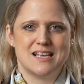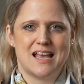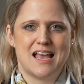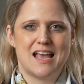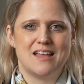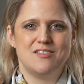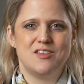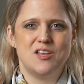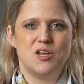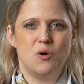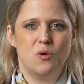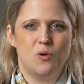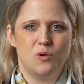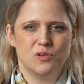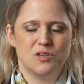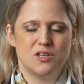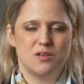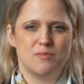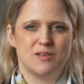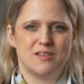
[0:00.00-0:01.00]
and the
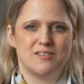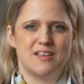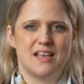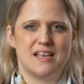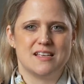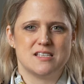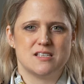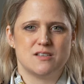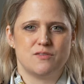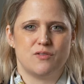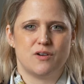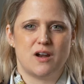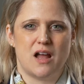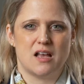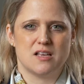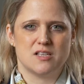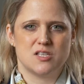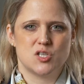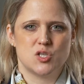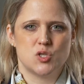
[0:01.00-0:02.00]
ultimate test for
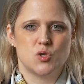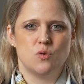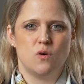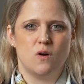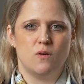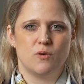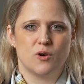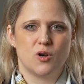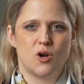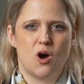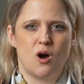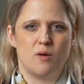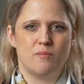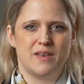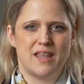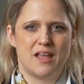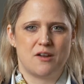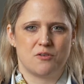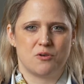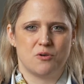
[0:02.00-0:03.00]
us to overcome
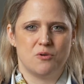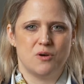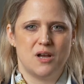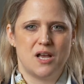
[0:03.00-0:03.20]
narrow